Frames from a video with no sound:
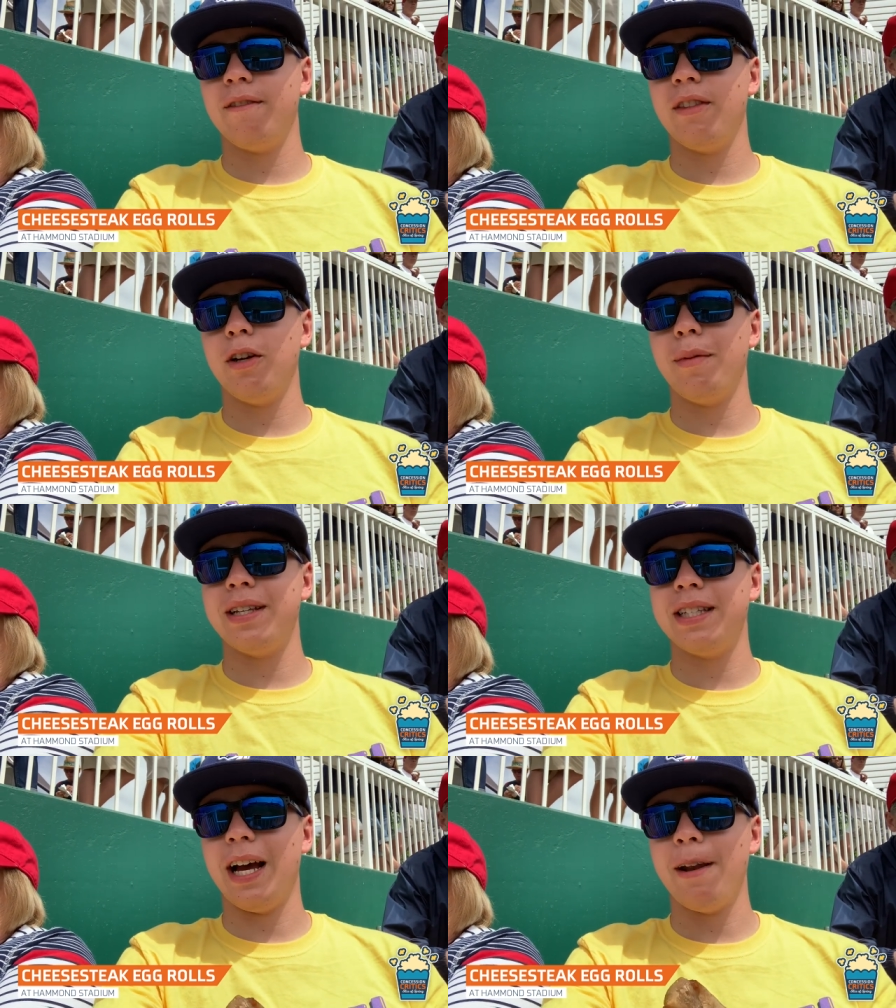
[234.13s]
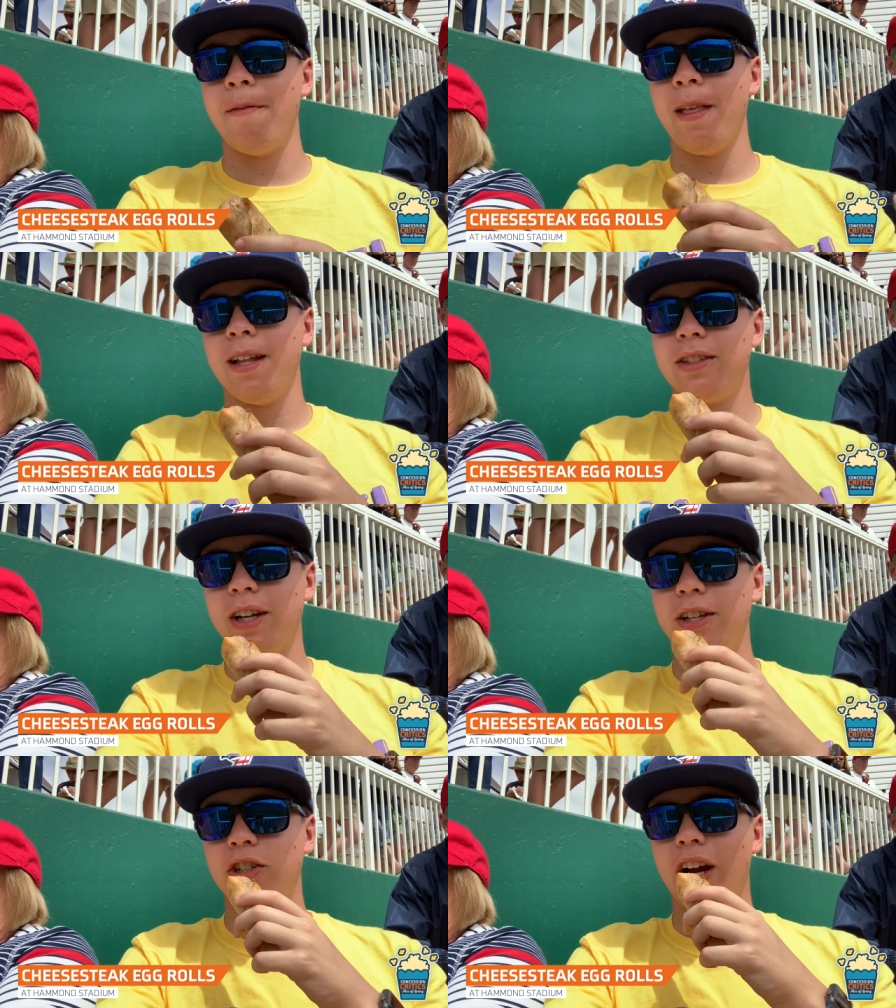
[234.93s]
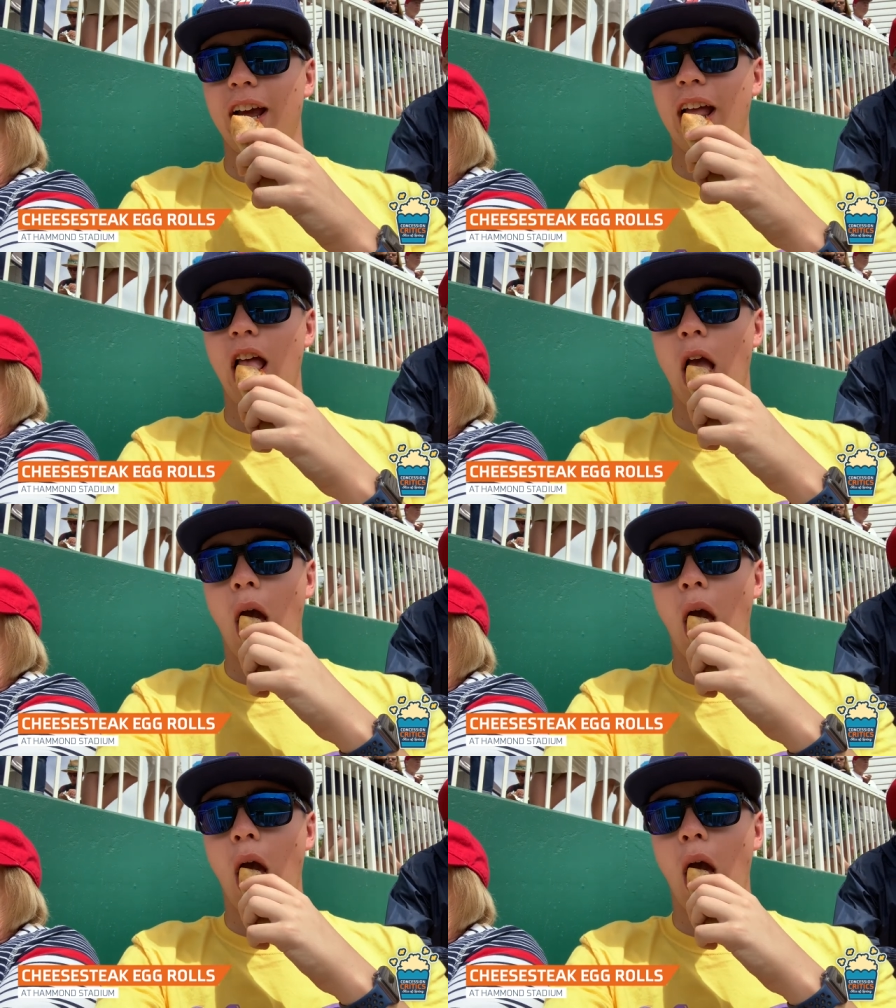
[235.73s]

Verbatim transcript: third base side. Let's go and try it.